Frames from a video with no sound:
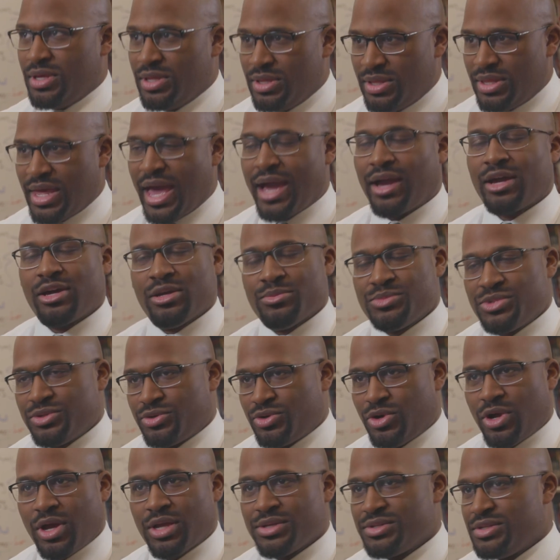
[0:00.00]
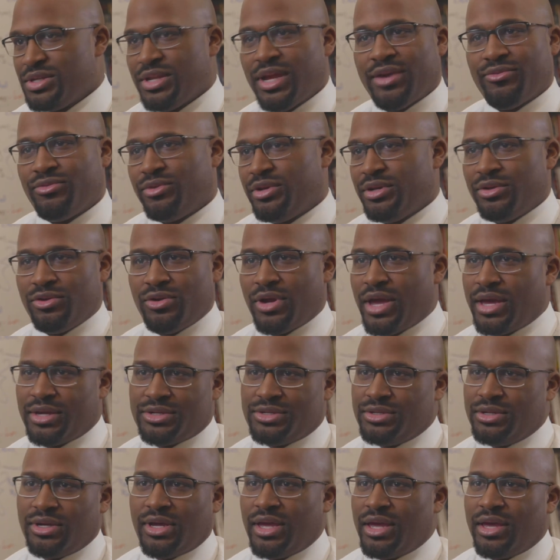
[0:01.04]
that comes across in every
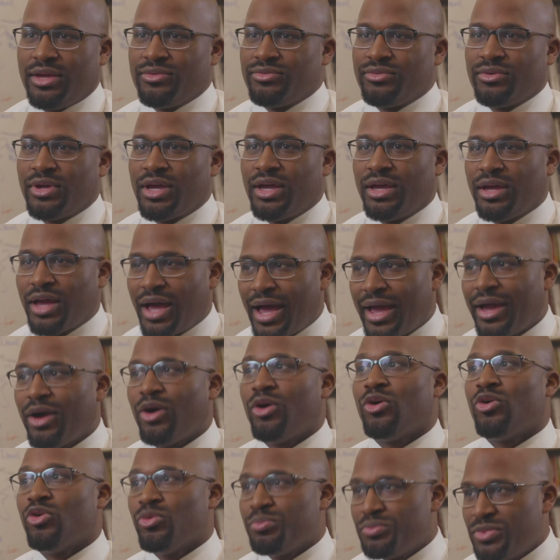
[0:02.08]
interaction I have. I hope